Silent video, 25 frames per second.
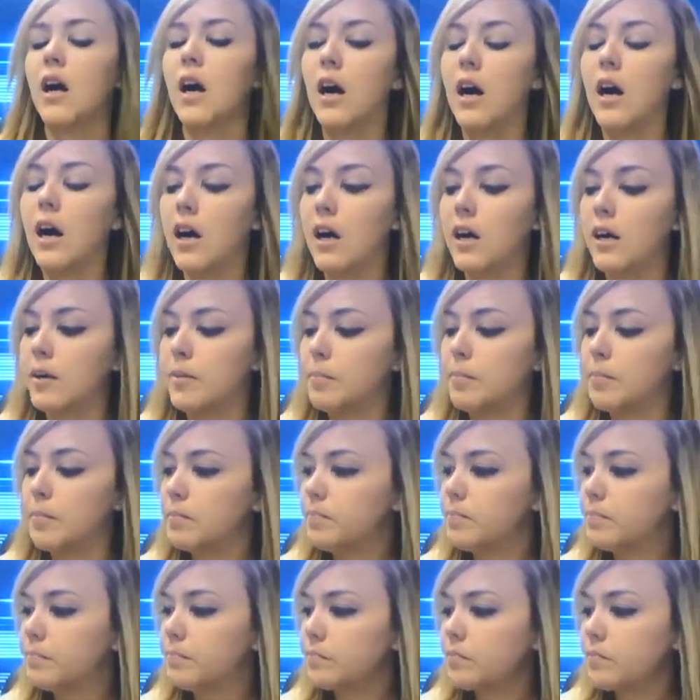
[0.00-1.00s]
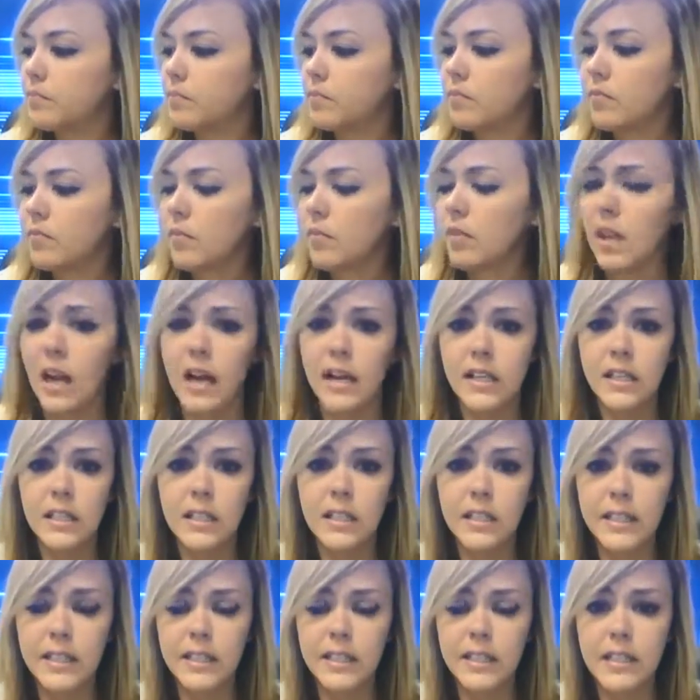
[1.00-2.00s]
I
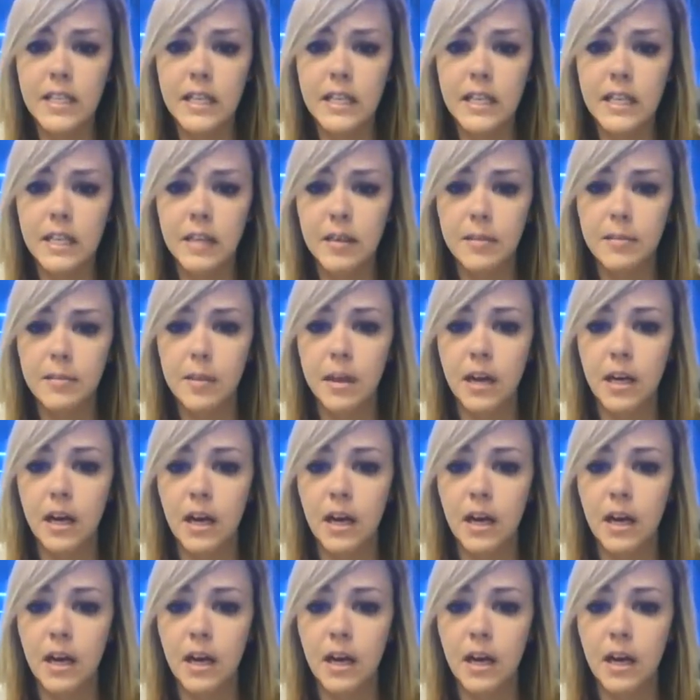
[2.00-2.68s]
cleaned them.